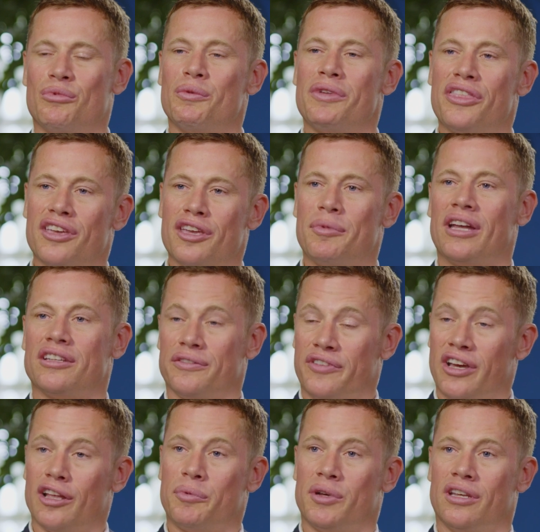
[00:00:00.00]
When we think about
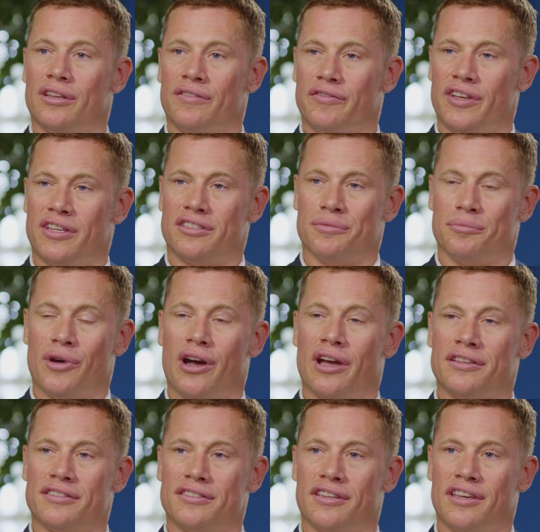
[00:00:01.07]
developing an investor
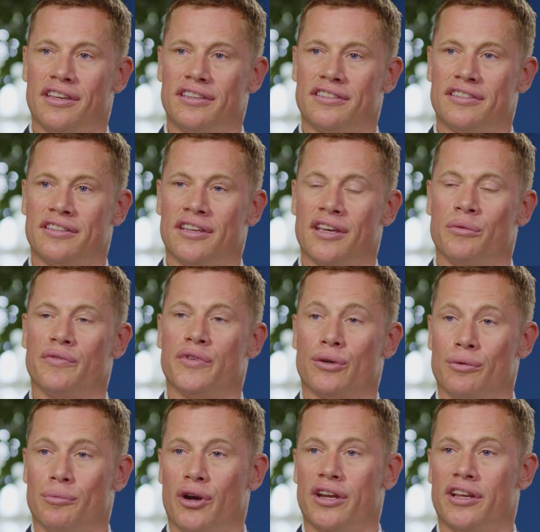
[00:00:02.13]
mindset, we've got to
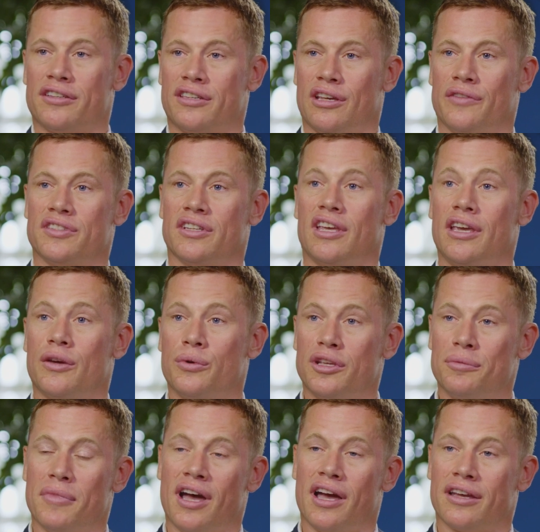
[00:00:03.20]
remind ourselves that equity
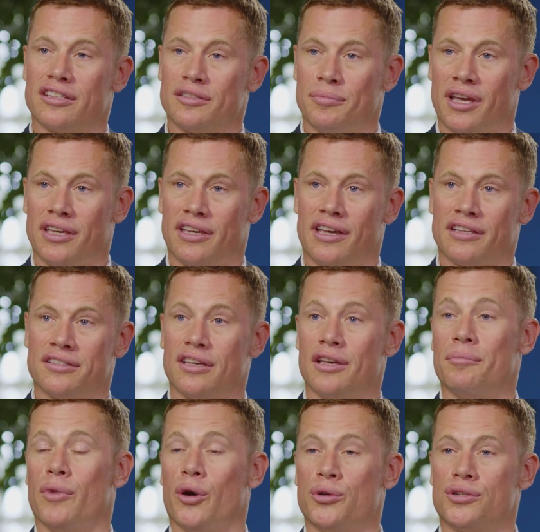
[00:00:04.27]
markets make us
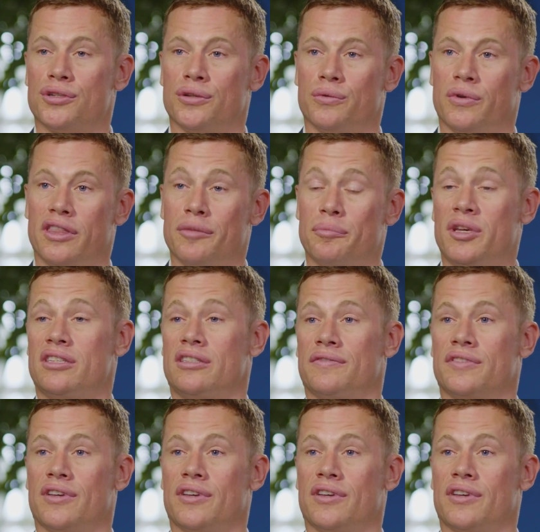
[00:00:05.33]
emotional at the best of